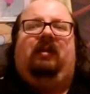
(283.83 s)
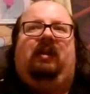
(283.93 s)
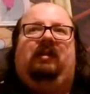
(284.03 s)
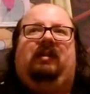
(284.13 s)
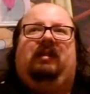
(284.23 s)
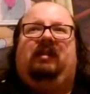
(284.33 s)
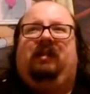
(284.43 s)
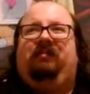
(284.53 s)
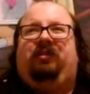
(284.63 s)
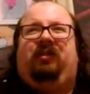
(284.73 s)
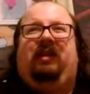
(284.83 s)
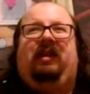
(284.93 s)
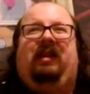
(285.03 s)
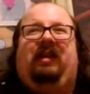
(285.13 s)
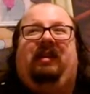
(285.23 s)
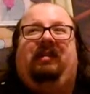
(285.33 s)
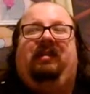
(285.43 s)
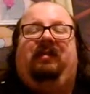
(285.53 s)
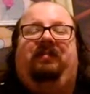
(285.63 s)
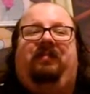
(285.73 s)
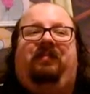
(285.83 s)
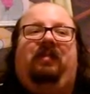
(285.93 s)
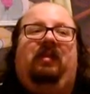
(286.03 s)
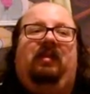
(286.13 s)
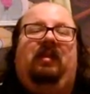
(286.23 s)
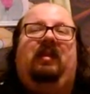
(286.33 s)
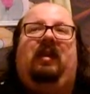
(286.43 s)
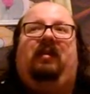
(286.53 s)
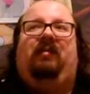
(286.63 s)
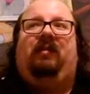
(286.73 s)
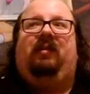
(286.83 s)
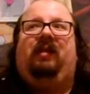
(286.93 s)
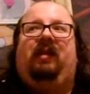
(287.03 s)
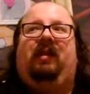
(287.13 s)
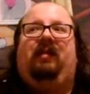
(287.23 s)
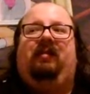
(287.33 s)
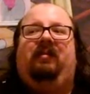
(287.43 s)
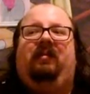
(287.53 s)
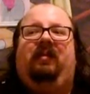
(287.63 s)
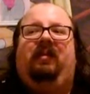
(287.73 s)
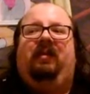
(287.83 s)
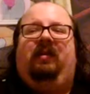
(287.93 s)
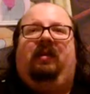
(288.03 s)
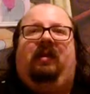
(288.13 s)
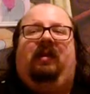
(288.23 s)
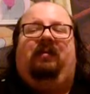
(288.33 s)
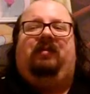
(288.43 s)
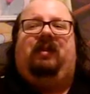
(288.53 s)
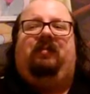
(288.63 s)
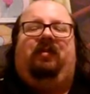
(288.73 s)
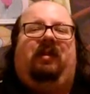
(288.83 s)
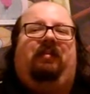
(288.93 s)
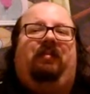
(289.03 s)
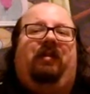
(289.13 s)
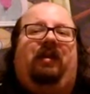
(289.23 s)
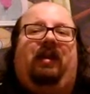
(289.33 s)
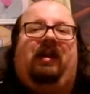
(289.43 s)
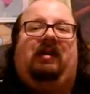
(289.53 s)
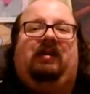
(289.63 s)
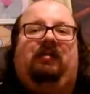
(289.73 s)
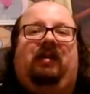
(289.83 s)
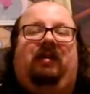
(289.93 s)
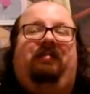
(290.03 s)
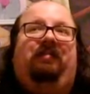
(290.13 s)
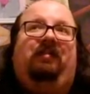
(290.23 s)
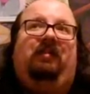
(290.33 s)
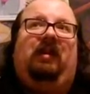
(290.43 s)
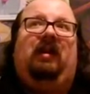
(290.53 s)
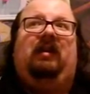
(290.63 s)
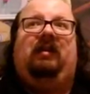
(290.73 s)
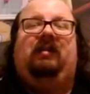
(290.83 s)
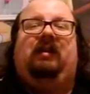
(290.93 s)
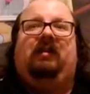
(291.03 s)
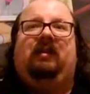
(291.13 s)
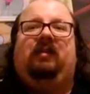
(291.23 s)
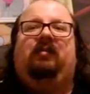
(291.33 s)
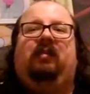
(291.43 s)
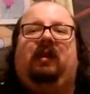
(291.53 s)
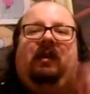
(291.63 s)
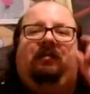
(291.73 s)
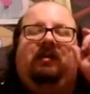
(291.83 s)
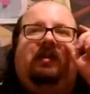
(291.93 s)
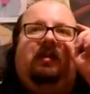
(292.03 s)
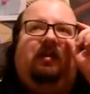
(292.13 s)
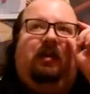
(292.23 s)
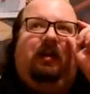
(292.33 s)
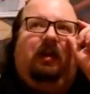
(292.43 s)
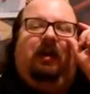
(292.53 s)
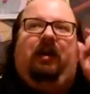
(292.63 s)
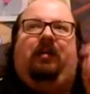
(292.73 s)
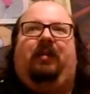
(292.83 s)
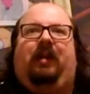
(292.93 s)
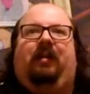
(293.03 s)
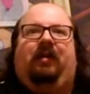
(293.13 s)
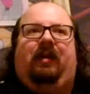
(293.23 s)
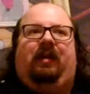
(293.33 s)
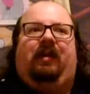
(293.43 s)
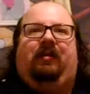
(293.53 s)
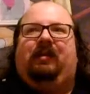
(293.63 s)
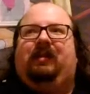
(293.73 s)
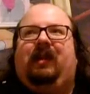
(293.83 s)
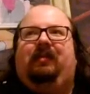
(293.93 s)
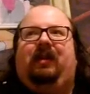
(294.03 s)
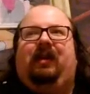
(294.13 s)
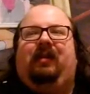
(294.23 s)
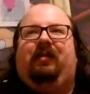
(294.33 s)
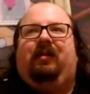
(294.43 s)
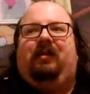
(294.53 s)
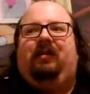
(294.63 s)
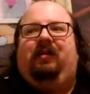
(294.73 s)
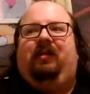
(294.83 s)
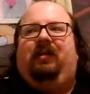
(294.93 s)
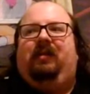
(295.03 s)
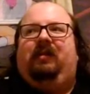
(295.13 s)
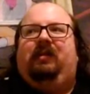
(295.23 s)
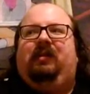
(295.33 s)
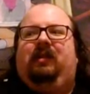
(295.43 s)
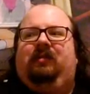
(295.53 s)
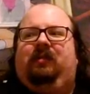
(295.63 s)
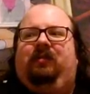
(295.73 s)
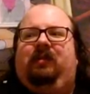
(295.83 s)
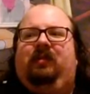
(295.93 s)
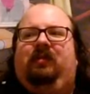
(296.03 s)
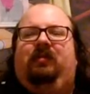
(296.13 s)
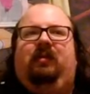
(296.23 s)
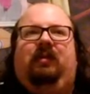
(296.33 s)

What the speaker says: got some trading in, not really enough to complete the Pokedex, but you know, he is at least cool enough to help me get like Alakazam and Gengar. So that was a fun